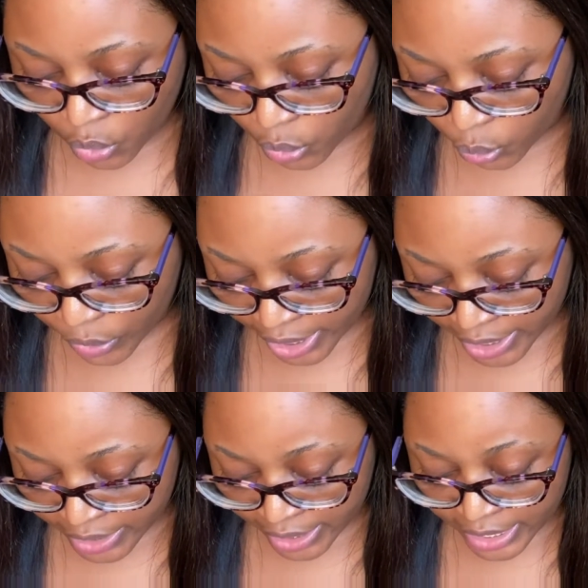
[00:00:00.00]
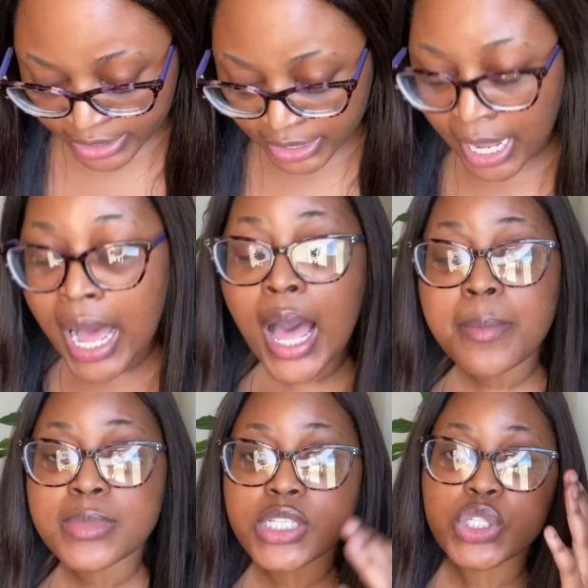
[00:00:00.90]
when it
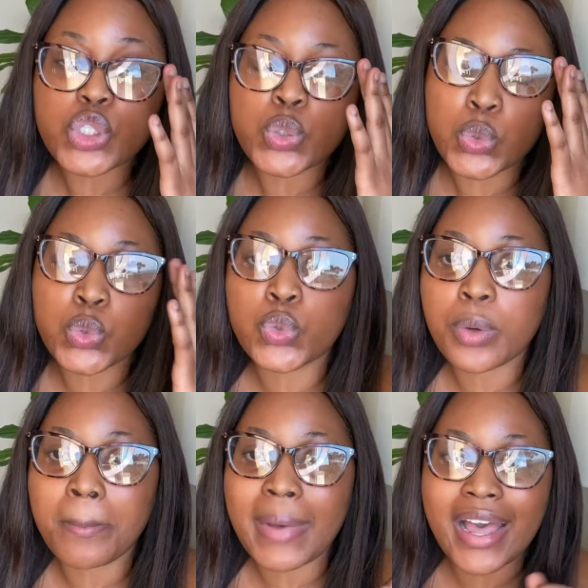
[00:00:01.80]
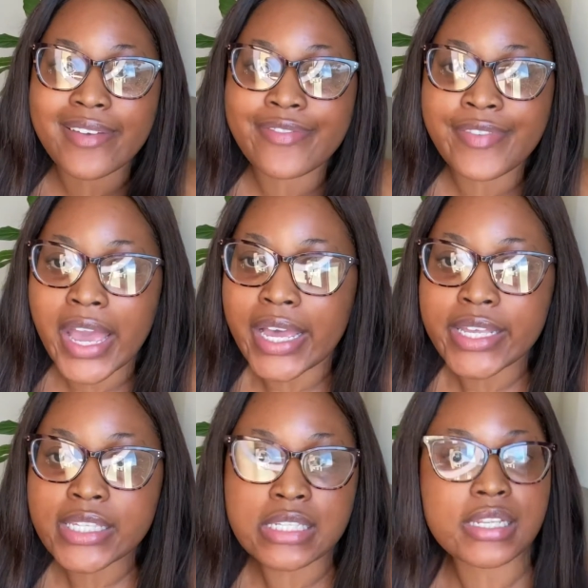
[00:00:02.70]
comes to my
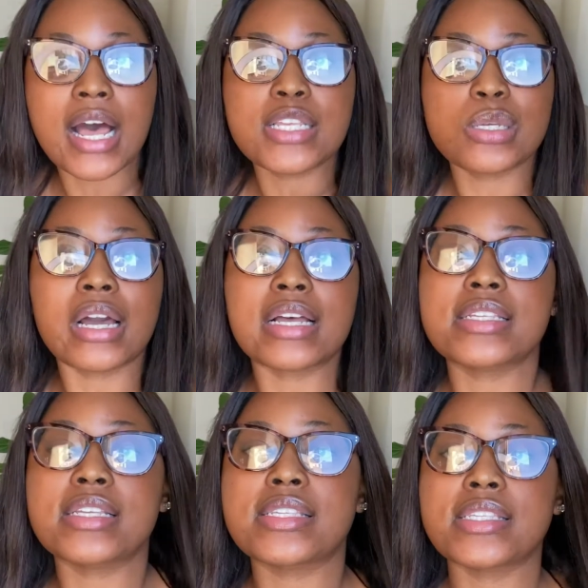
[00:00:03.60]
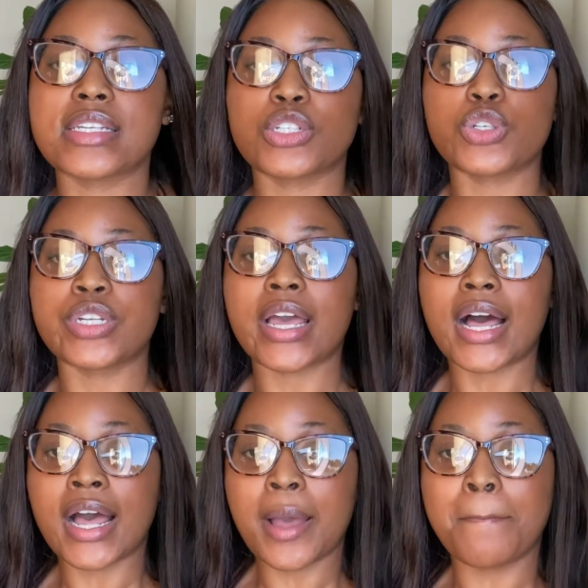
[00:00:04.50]
face, as you guys can see today,
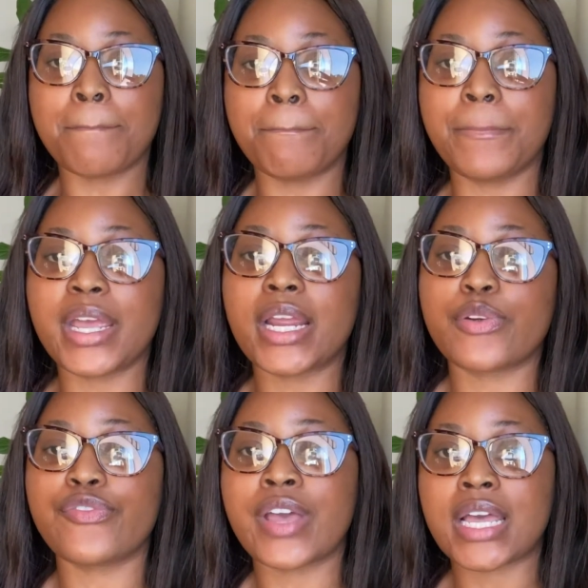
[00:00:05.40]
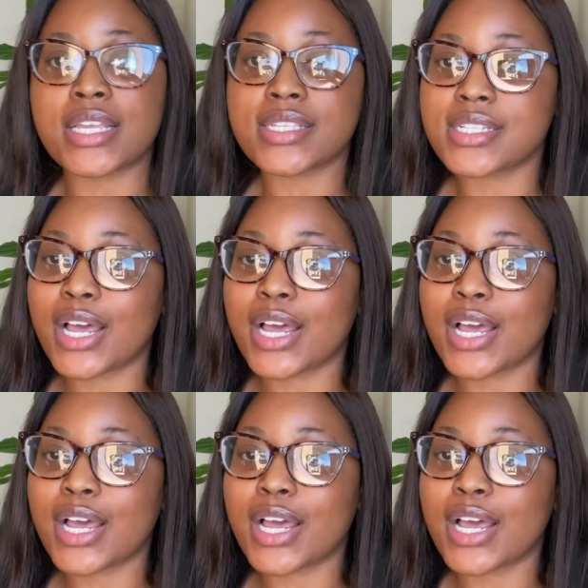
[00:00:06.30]
I am barefaced.